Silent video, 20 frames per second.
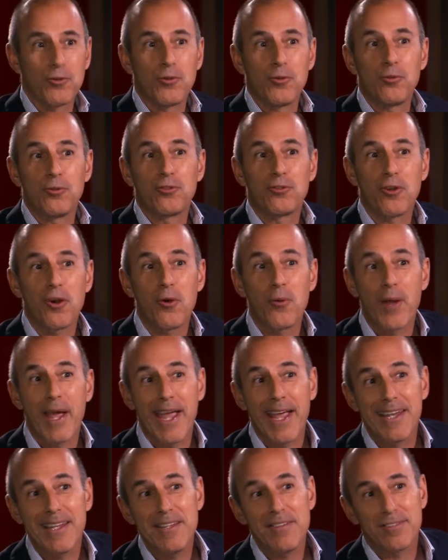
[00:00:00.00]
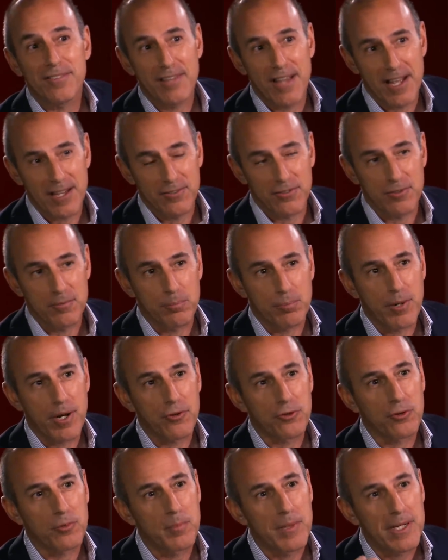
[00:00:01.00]
to show any signs of
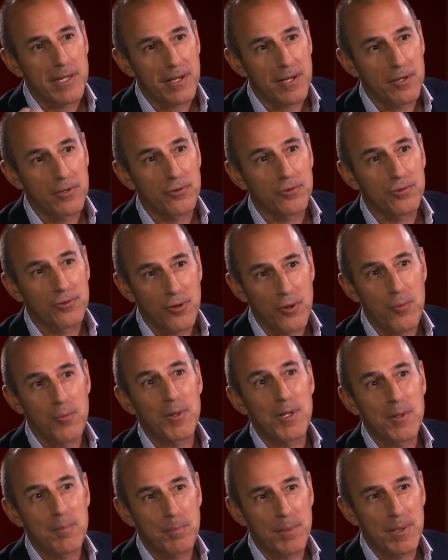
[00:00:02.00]
pressure because so many